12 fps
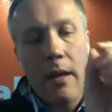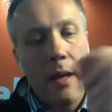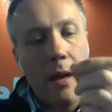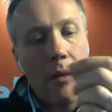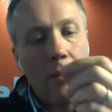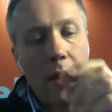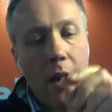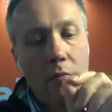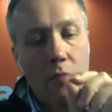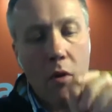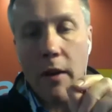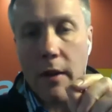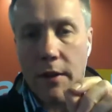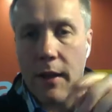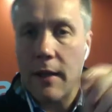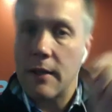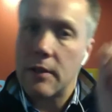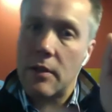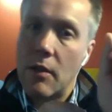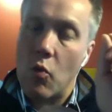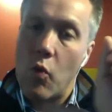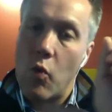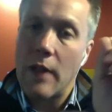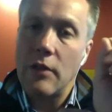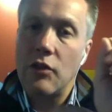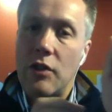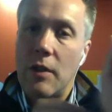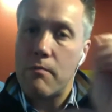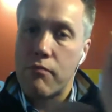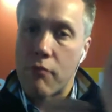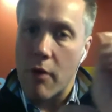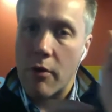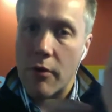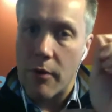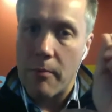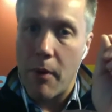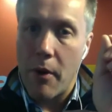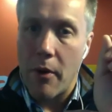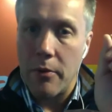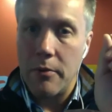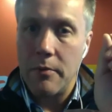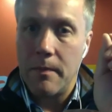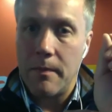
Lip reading: Now, the ironic thing is that when she broke the bone,